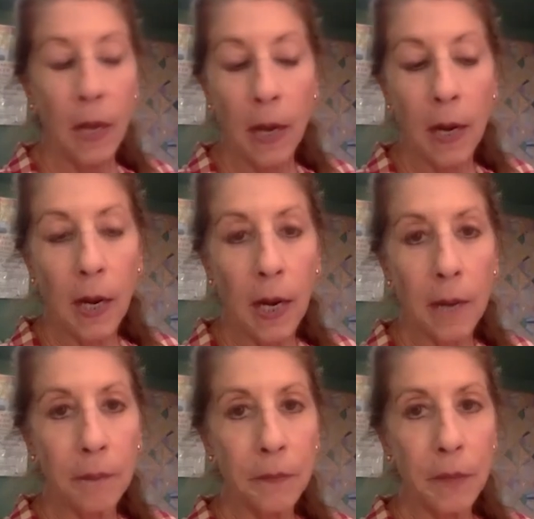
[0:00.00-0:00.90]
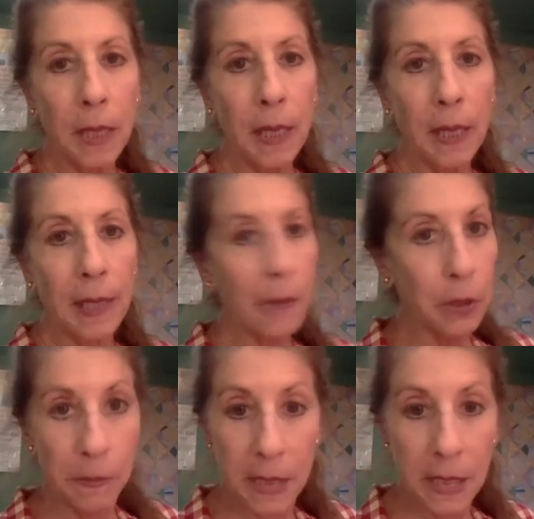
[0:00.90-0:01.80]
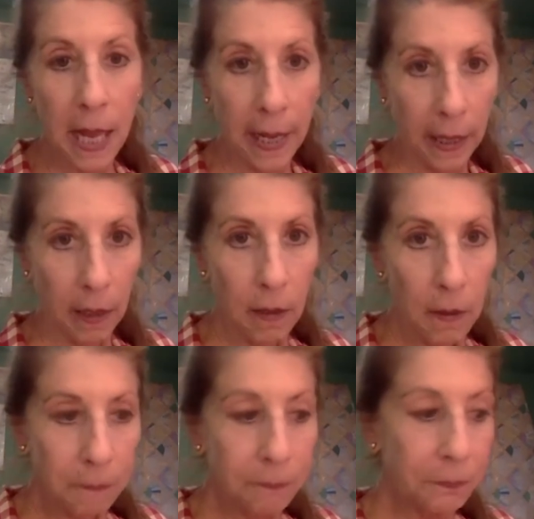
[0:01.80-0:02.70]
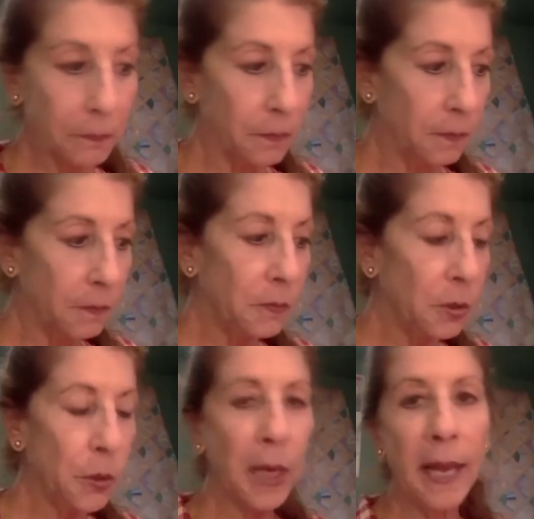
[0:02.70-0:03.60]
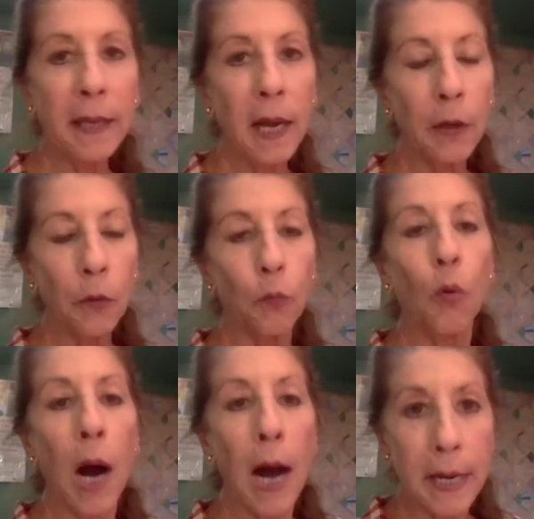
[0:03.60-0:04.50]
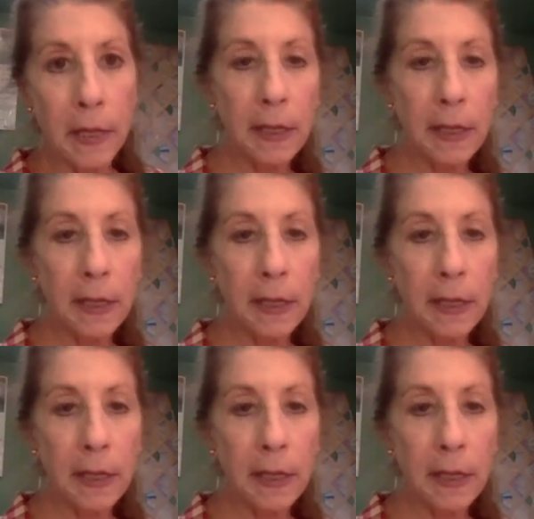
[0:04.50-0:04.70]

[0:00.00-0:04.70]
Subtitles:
That was a mistake. You cannot run